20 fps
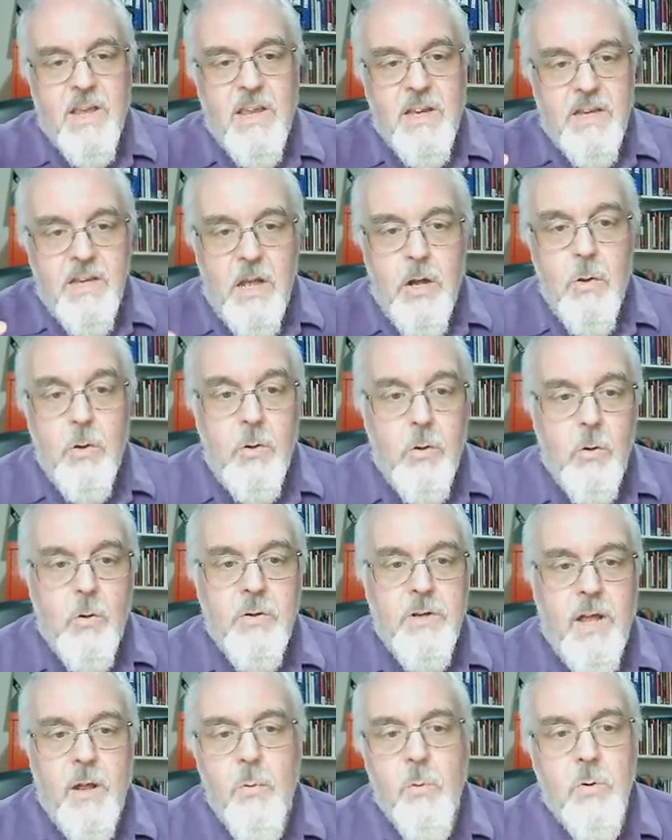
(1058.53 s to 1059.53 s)
"No, Lord,
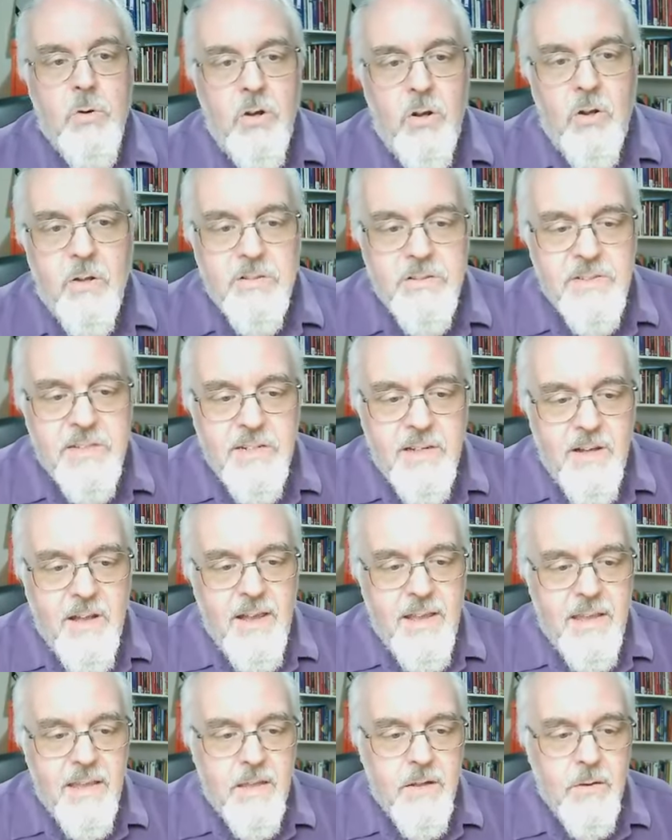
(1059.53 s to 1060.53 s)
I will not deny
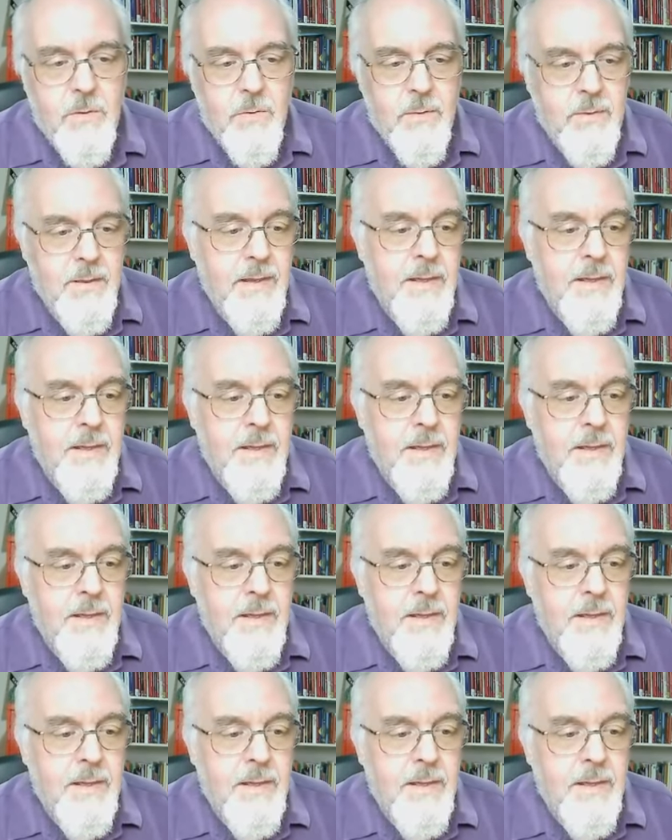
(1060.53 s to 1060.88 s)
you."